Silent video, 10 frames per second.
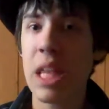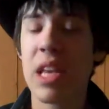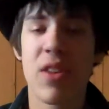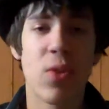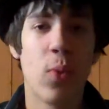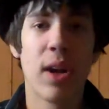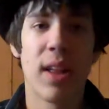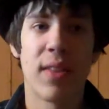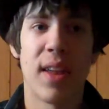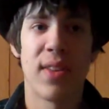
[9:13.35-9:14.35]
it doesn't work
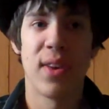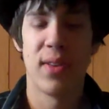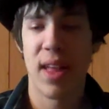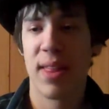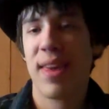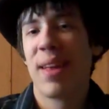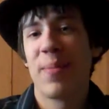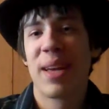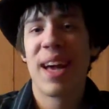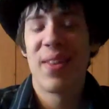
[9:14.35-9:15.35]
like that. So that'll
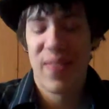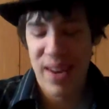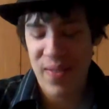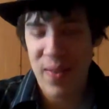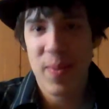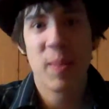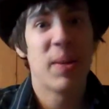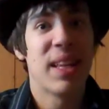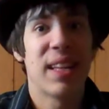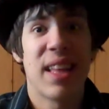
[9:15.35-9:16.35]
be kind of funny for
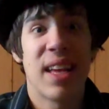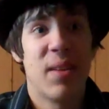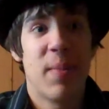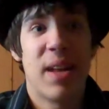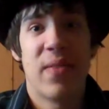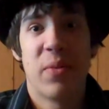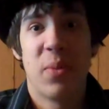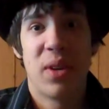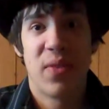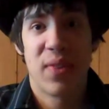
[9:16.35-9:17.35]
people like that. You might have a
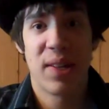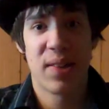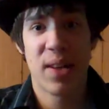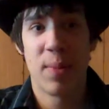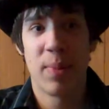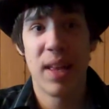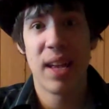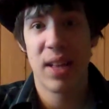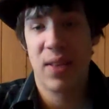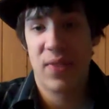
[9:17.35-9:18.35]
more difficult time
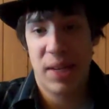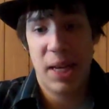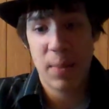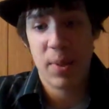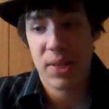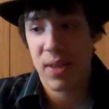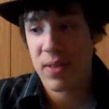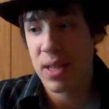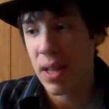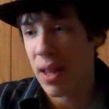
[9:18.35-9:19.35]
playing. You have to keep yourself
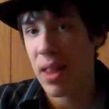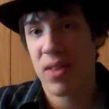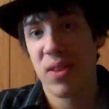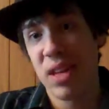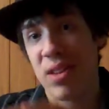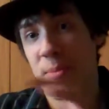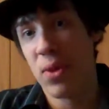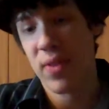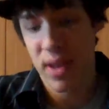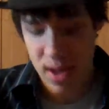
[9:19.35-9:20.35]
still unless you need to
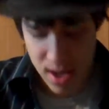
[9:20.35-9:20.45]
move it.